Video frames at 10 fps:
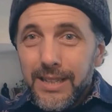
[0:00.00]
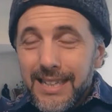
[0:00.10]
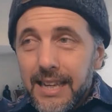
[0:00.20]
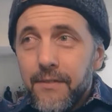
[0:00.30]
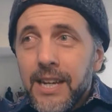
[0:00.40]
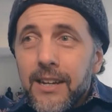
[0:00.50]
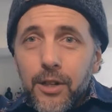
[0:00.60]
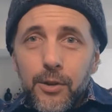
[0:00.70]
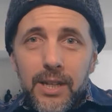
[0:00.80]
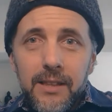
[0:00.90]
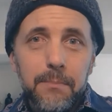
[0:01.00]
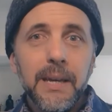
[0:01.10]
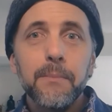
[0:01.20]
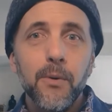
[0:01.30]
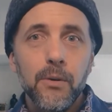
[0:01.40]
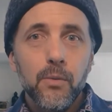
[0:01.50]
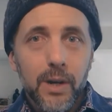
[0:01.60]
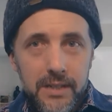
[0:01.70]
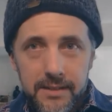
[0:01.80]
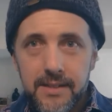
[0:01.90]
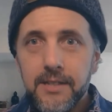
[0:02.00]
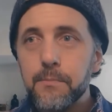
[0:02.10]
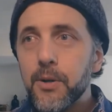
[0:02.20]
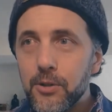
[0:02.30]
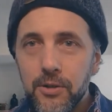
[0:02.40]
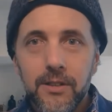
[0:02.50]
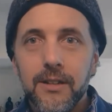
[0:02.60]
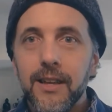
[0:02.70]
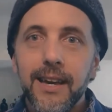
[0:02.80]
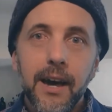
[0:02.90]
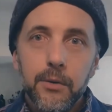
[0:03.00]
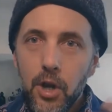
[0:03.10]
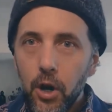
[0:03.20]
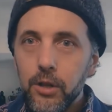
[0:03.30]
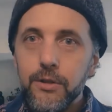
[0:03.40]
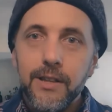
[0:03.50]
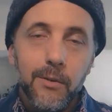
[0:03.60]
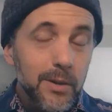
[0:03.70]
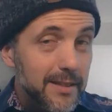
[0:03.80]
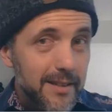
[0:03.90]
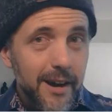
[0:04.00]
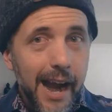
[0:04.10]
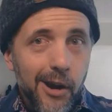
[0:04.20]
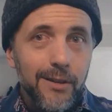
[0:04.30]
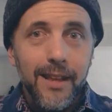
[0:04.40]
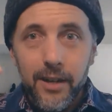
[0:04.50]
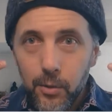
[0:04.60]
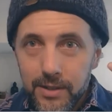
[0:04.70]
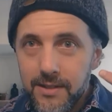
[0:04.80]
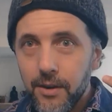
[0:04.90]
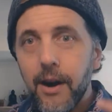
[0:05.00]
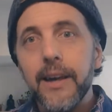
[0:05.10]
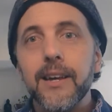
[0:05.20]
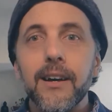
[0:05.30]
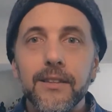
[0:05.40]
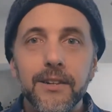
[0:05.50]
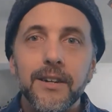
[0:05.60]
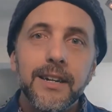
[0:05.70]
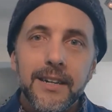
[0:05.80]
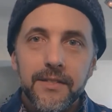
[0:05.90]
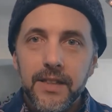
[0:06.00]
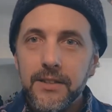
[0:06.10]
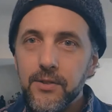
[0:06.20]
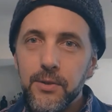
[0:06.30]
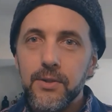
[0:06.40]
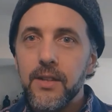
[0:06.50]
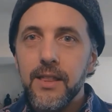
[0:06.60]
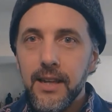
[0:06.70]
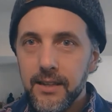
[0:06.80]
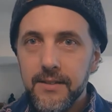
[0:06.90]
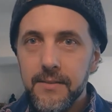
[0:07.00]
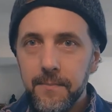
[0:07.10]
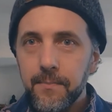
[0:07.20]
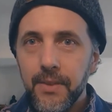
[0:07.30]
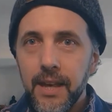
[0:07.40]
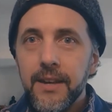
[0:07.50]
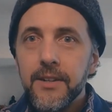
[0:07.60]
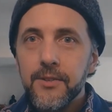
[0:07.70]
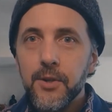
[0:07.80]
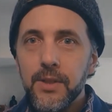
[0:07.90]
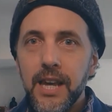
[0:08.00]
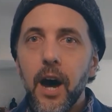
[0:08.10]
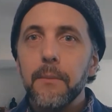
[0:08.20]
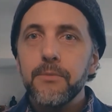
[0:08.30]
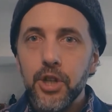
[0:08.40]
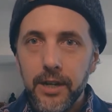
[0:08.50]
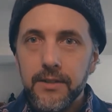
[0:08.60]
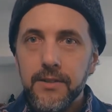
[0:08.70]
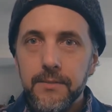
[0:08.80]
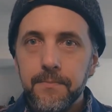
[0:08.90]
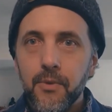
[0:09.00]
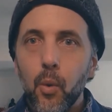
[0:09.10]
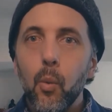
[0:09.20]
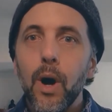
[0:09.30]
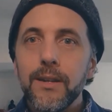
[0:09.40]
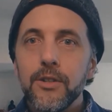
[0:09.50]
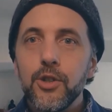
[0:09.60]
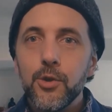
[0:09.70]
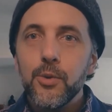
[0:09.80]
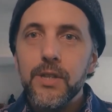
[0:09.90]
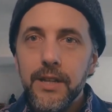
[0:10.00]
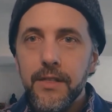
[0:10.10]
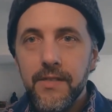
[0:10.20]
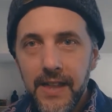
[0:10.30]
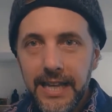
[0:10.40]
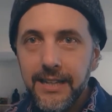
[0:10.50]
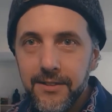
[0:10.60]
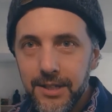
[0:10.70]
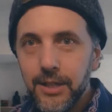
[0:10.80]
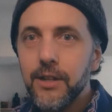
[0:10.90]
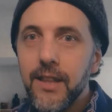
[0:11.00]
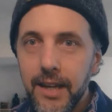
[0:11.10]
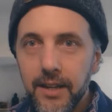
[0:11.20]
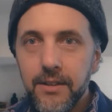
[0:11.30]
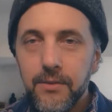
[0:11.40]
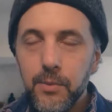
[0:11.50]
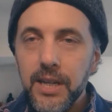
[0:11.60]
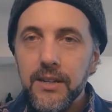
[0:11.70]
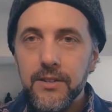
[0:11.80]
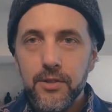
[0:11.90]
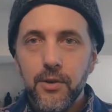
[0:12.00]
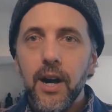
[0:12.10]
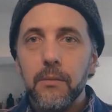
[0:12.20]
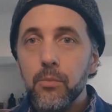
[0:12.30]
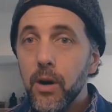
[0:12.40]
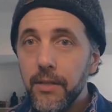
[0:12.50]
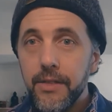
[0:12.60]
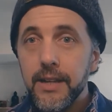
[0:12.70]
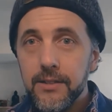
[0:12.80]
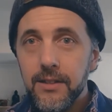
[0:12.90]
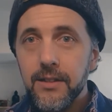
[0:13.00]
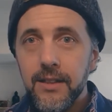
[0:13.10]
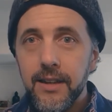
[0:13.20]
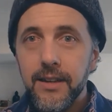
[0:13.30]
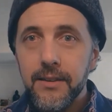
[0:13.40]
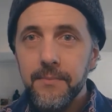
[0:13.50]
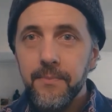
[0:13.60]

Even including the people. What does this person look like? How tall are they? What's their hair like? What's their eye color? These sorts of things. So the objects. What do the things look like? We can describe what things look like.